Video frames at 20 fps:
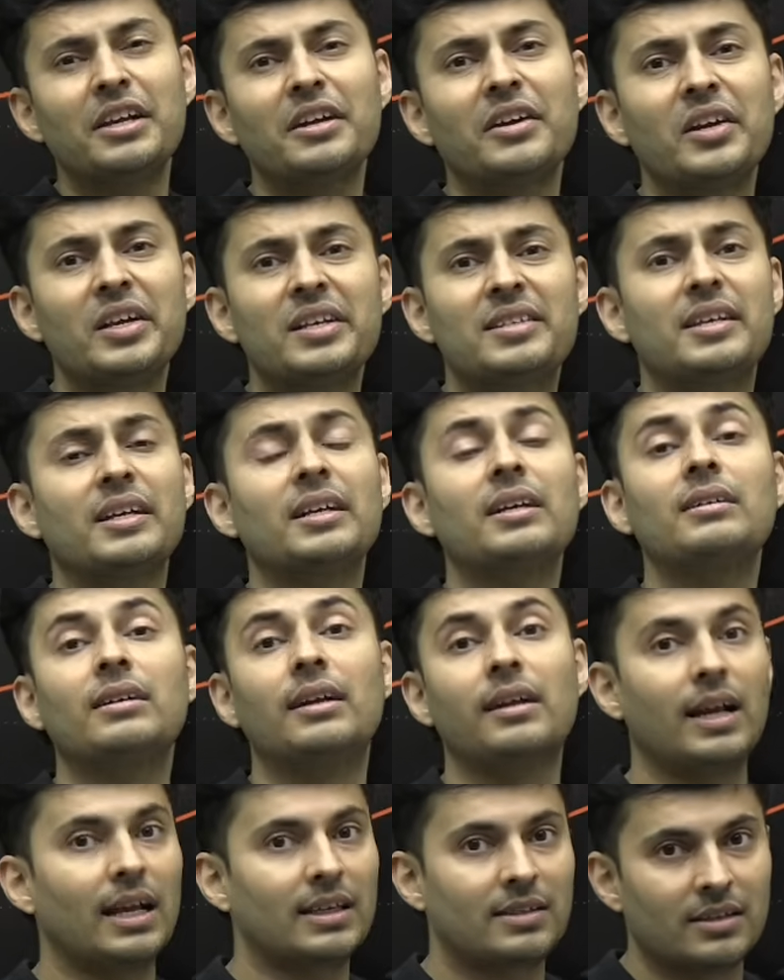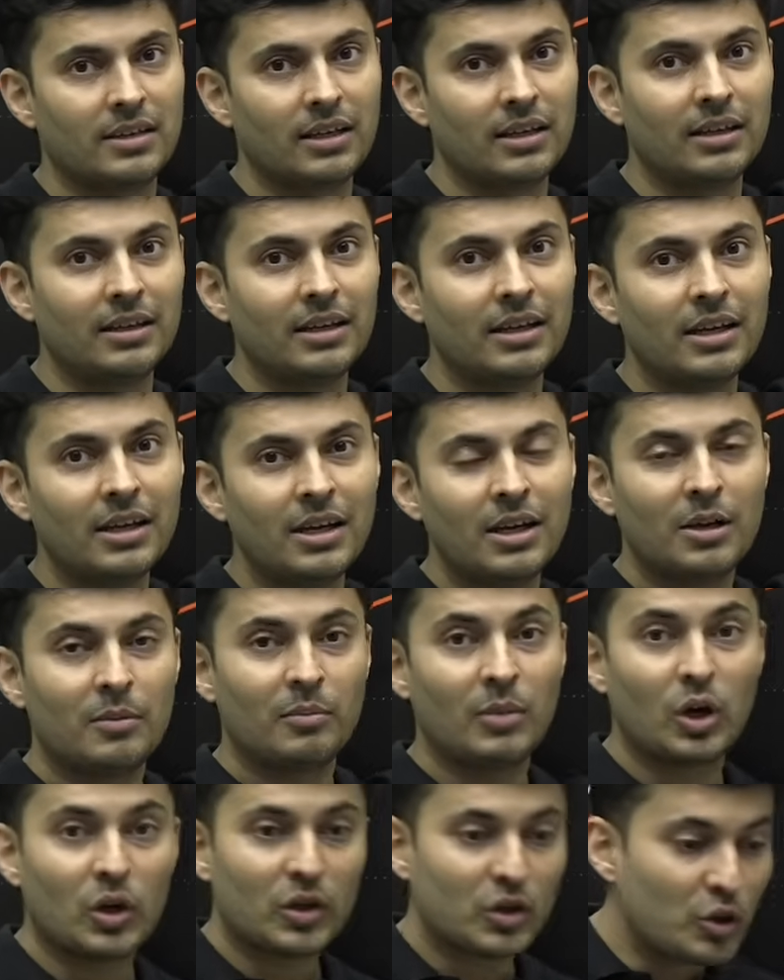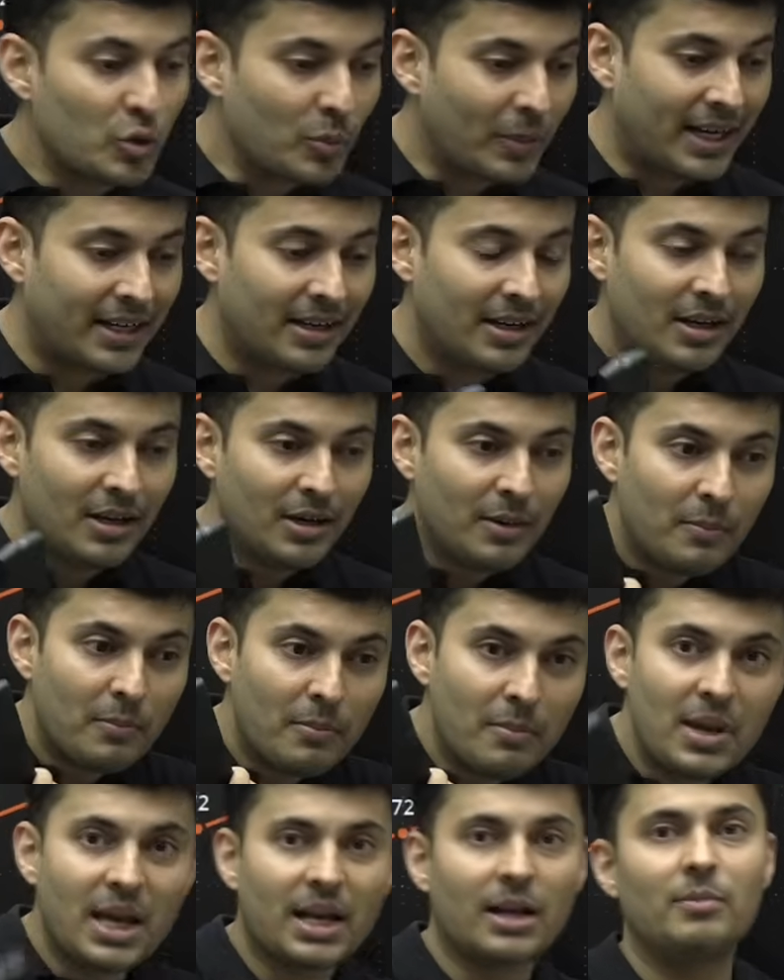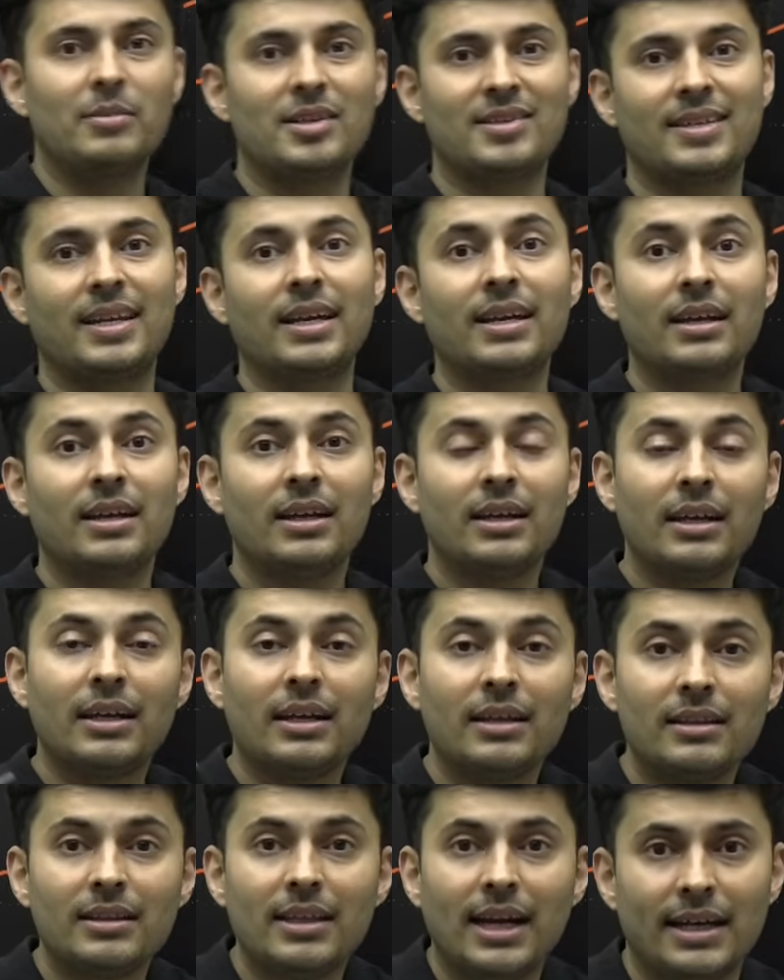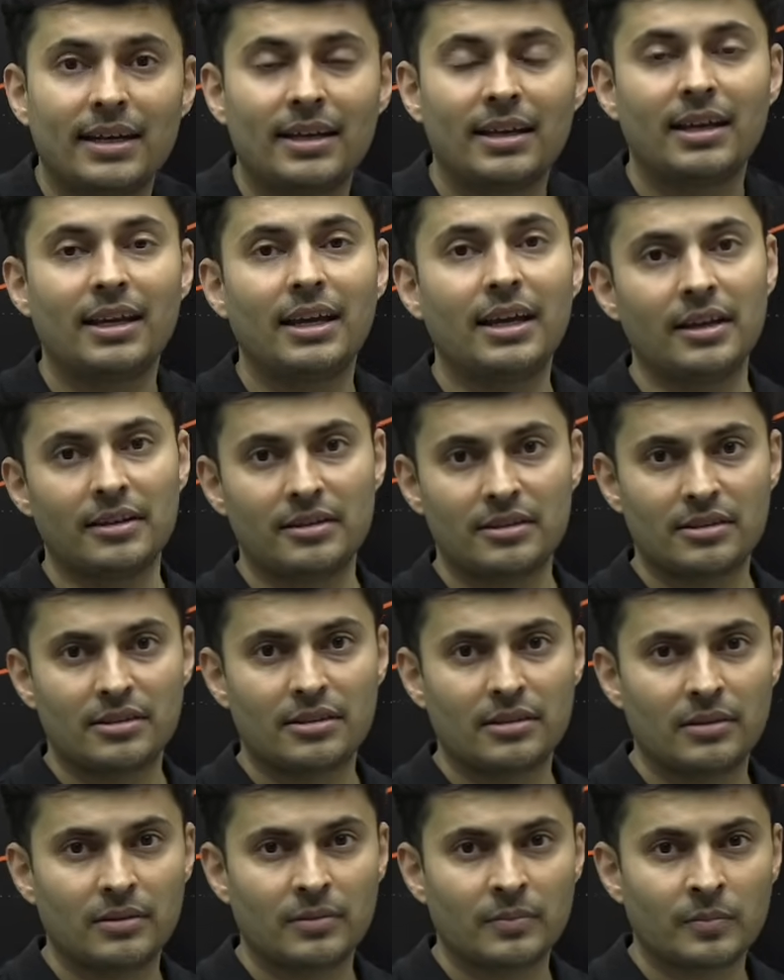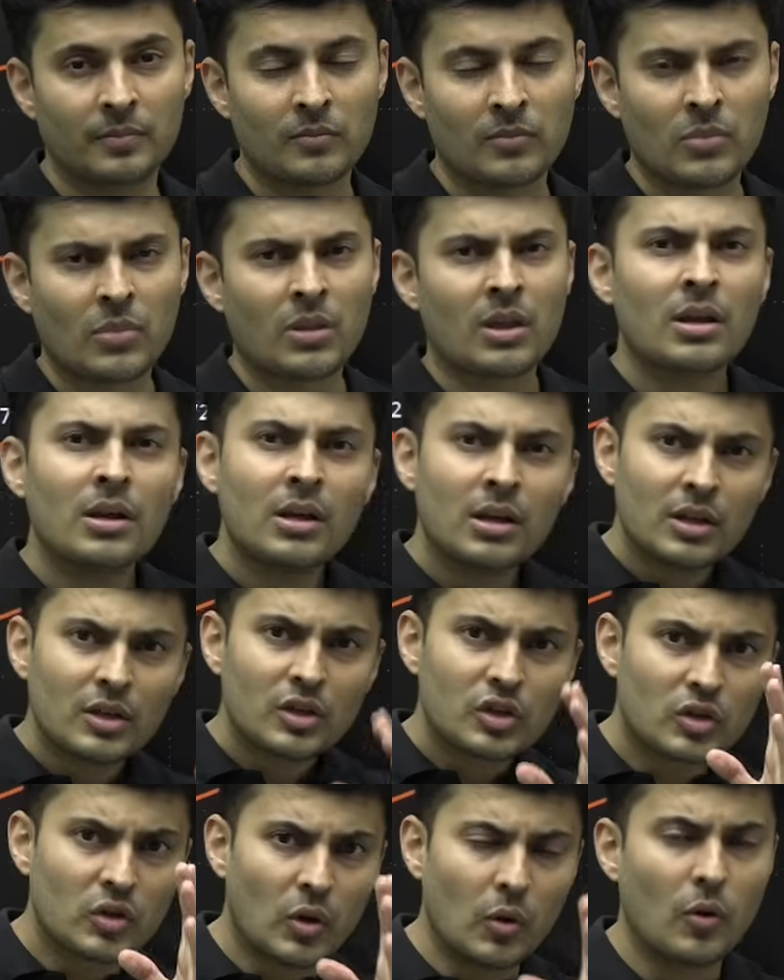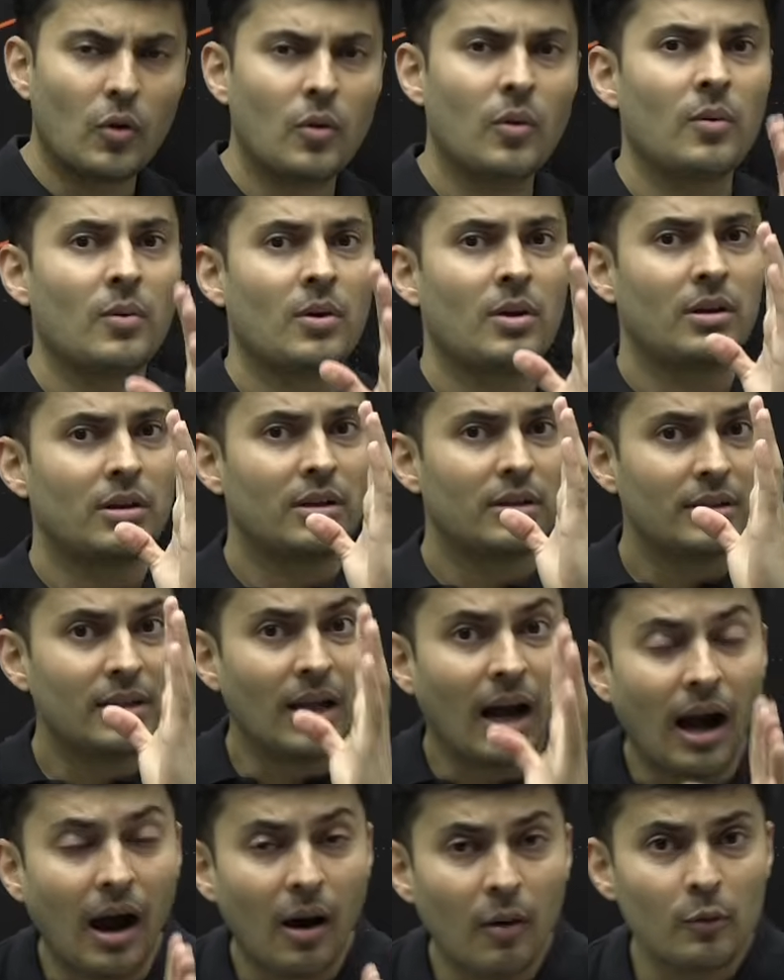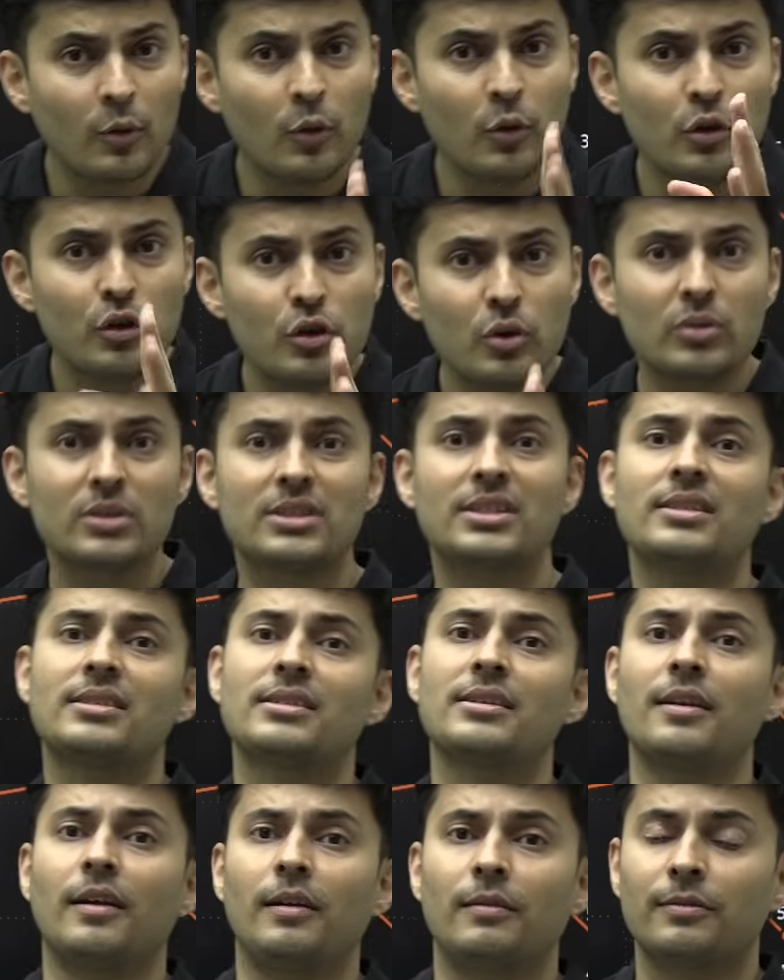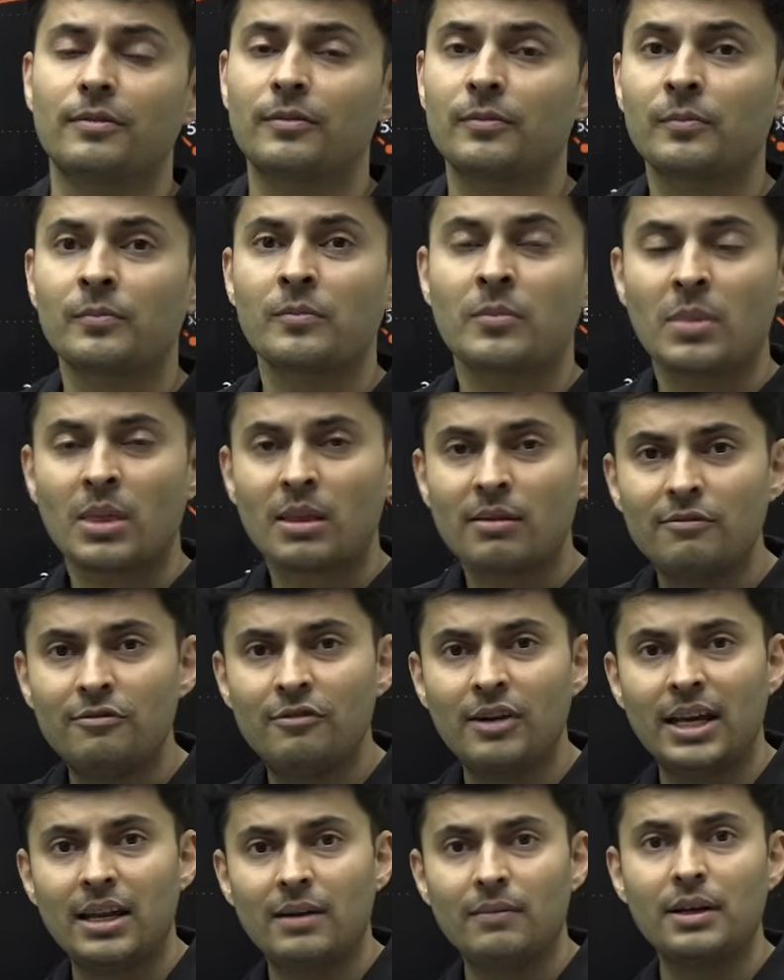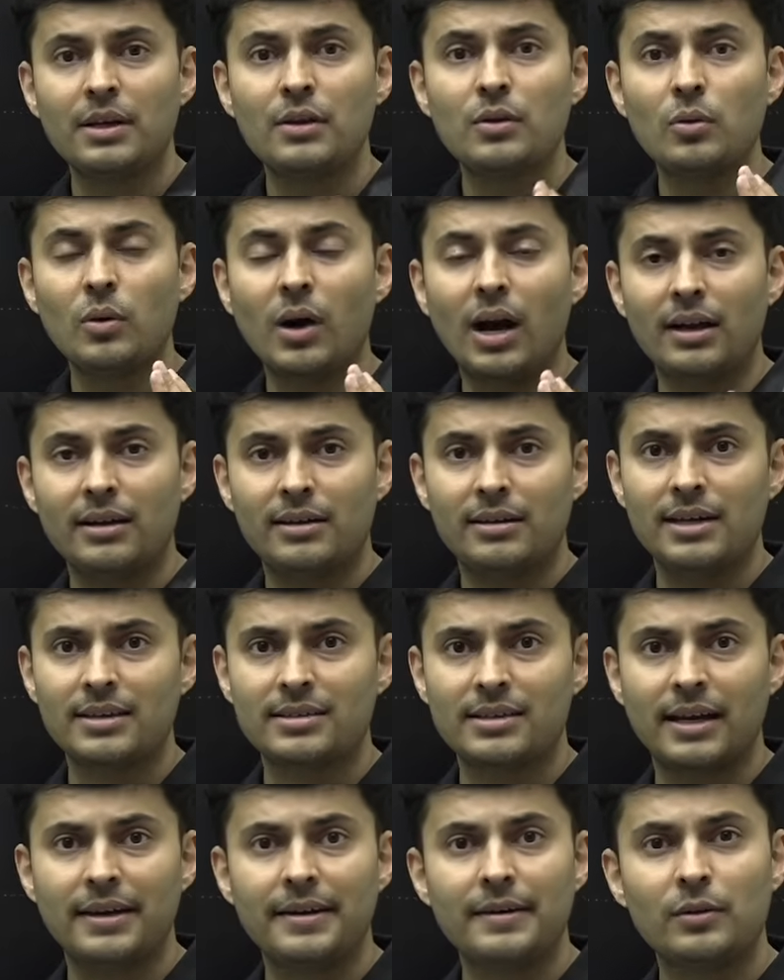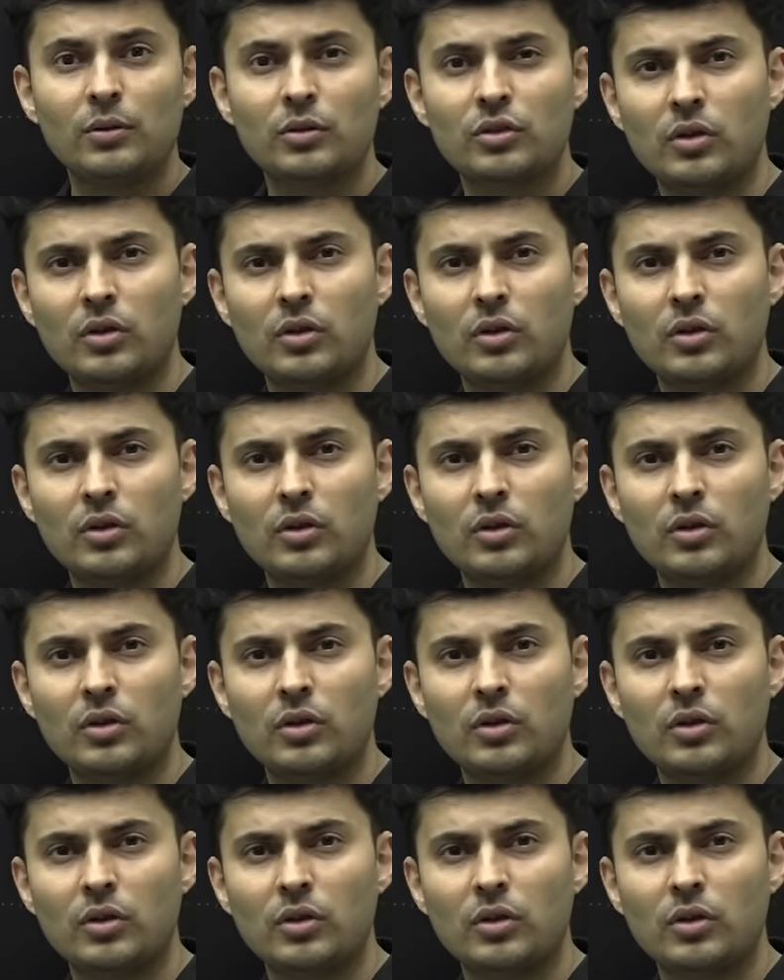increasing drastically because you might make a mistake in that haste. So how to use this graph? Whenever you are deciding to